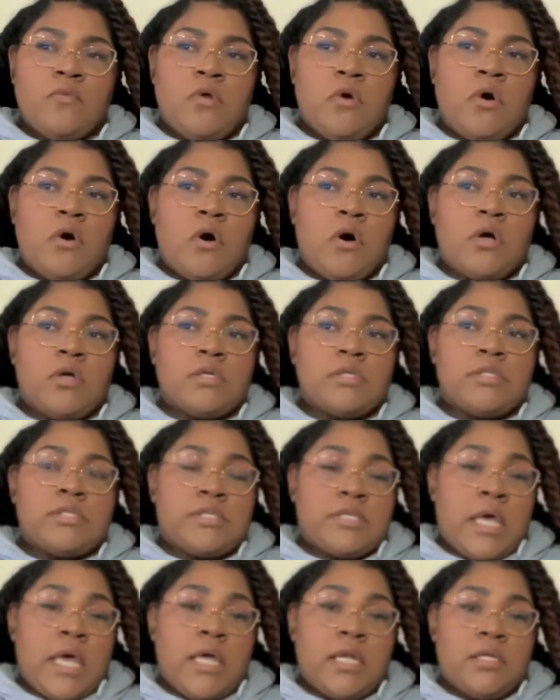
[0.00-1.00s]
all
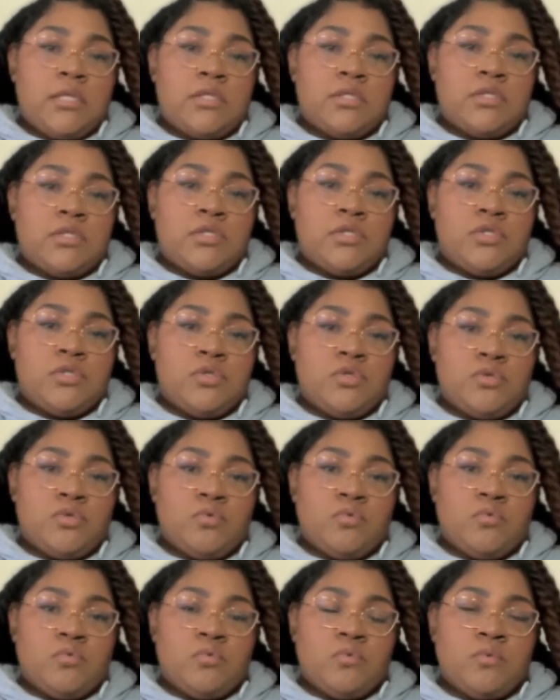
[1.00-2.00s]
set
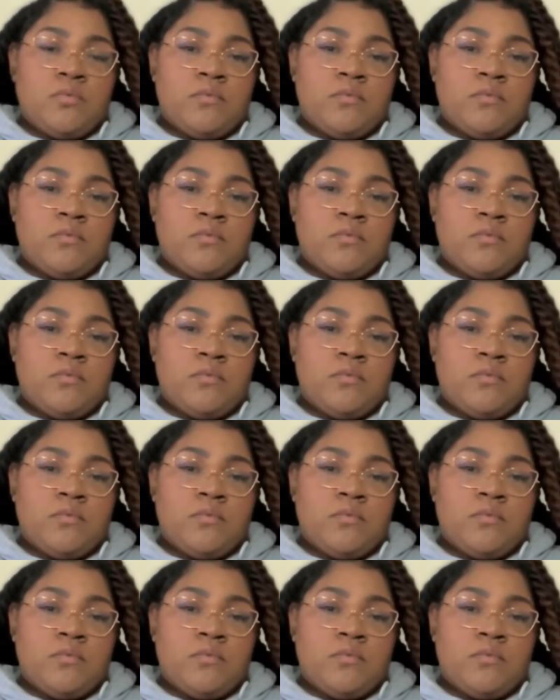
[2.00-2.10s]
to